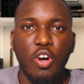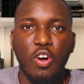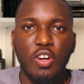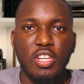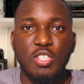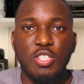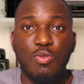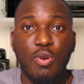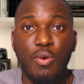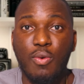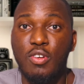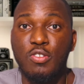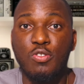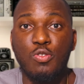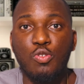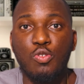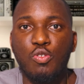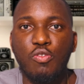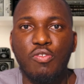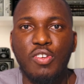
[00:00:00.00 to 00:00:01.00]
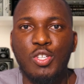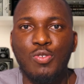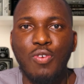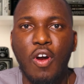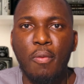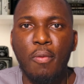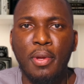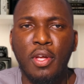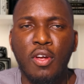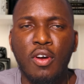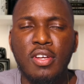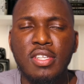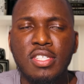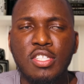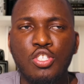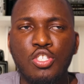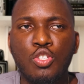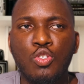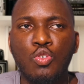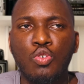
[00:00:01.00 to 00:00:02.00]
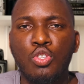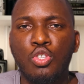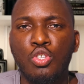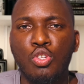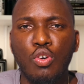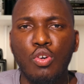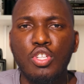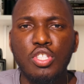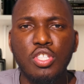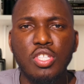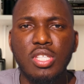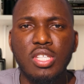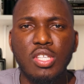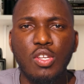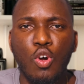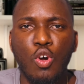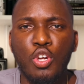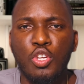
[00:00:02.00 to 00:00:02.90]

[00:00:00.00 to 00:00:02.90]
or this one wants to do ritual, because you don't,